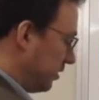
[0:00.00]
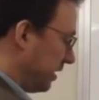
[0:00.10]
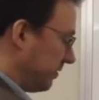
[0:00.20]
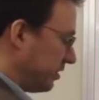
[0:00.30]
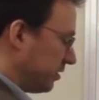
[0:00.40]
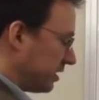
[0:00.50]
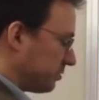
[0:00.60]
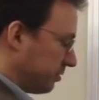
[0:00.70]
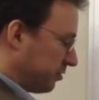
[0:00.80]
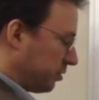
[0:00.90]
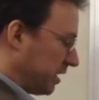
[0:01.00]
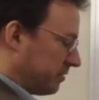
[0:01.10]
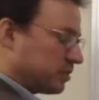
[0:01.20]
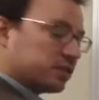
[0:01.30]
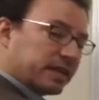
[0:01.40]
you can even do this before you even
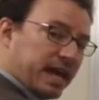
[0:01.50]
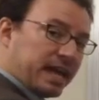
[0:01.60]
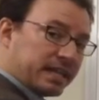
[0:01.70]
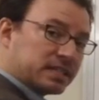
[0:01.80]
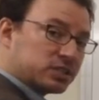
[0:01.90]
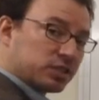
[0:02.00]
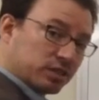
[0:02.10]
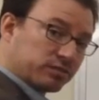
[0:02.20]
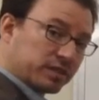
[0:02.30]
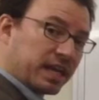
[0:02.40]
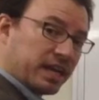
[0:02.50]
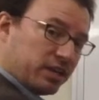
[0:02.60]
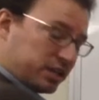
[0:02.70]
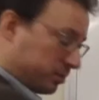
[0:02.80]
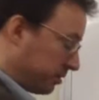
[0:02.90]
start adding, just so you don't forget. You
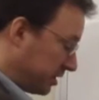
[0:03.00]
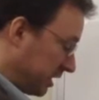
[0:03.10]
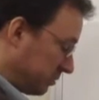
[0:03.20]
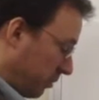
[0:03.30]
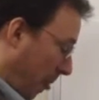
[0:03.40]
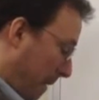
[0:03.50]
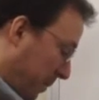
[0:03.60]
just put your decimal